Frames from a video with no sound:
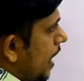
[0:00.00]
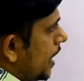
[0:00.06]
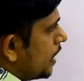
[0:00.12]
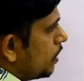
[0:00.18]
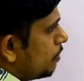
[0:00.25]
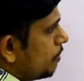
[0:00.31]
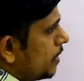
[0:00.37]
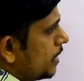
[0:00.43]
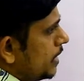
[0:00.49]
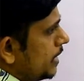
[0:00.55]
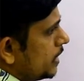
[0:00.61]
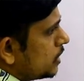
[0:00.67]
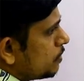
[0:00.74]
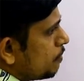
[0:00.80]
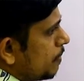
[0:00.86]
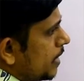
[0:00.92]
and B
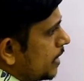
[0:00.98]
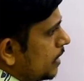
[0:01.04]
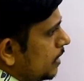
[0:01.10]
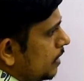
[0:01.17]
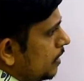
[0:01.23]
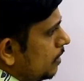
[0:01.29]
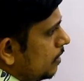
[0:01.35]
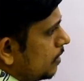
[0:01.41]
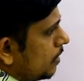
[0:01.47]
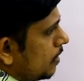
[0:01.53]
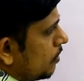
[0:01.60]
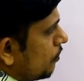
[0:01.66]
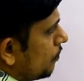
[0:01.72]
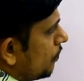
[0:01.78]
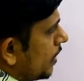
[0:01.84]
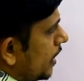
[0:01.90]
spent
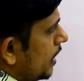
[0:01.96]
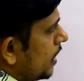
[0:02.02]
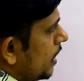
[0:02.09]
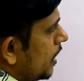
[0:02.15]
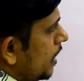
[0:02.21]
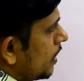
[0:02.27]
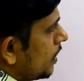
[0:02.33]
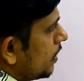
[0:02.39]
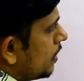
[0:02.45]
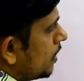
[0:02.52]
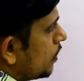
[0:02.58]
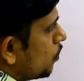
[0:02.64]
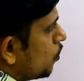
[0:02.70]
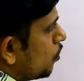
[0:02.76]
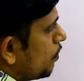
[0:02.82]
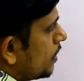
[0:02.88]
500
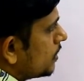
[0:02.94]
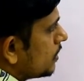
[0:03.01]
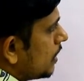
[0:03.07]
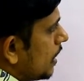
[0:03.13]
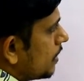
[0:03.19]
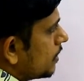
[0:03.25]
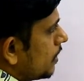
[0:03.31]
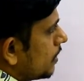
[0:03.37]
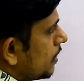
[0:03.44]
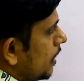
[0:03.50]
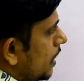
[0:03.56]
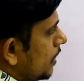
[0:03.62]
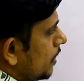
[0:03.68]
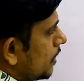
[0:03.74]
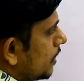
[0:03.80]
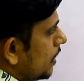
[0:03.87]
rupees on that
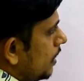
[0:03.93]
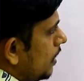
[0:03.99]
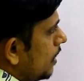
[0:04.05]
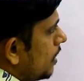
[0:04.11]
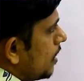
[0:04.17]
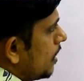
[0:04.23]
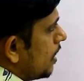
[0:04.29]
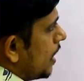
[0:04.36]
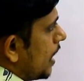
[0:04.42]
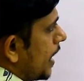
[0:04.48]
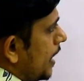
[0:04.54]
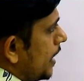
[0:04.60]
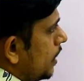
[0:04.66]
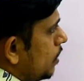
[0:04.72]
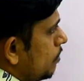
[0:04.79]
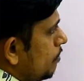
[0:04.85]
article,
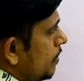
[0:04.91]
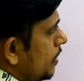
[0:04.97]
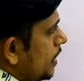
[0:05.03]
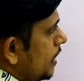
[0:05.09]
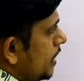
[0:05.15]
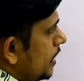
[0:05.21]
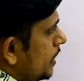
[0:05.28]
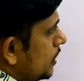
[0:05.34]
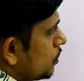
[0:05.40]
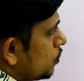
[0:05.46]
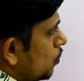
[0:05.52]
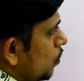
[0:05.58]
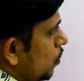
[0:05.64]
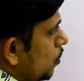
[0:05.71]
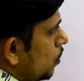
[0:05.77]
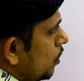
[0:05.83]
and B
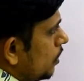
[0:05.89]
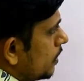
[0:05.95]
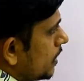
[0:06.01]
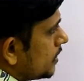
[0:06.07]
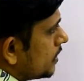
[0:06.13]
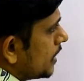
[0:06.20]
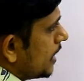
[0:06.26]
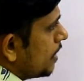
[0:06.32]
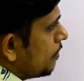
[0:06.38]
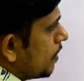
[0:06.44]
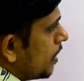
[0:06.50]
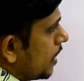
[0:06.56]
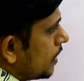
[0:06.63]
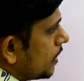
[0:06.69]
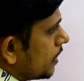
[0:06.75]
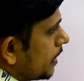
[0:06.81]
sold the same
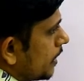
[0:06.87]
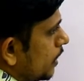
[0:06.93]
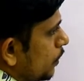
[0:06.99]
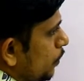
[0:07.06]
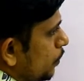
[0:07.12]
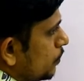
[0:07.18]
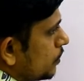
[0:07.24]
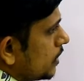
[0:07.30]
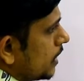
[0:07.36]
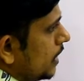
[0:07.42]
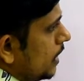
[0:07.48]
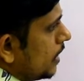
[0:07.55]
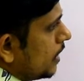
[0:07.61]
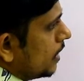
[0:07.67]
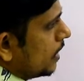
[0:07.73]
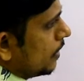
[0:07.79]
article to C
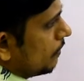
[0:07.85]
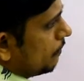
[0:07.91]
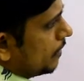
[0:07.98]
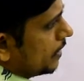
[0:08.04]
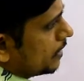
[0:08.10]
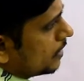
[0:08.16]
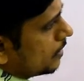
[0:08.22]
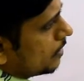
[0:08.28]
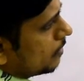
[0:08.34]
with